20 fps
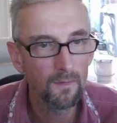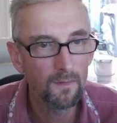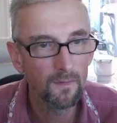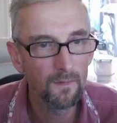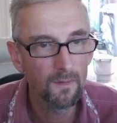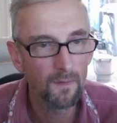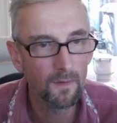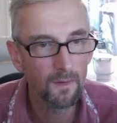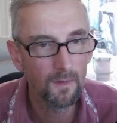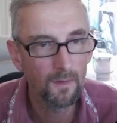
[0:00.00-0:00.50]
So
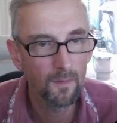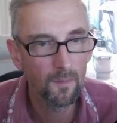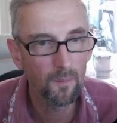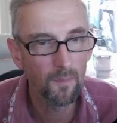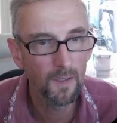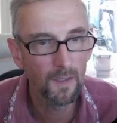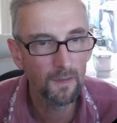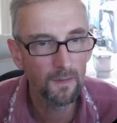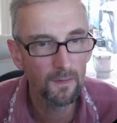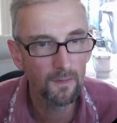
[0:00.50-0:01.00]
I'm going to
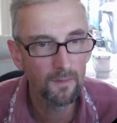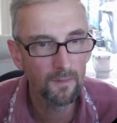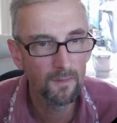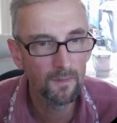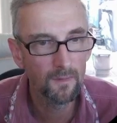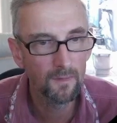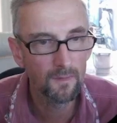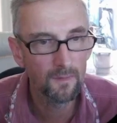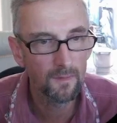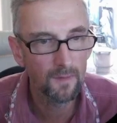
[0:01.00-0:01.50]
make this
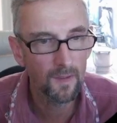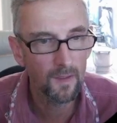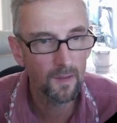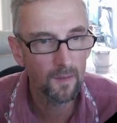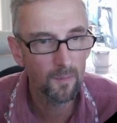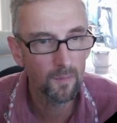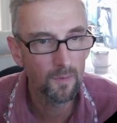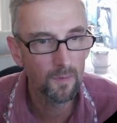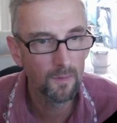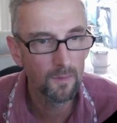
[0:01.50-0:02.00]

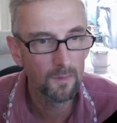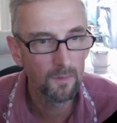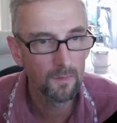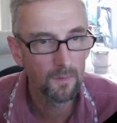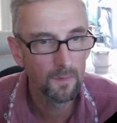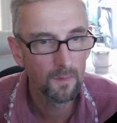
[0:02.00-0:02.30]
disabled,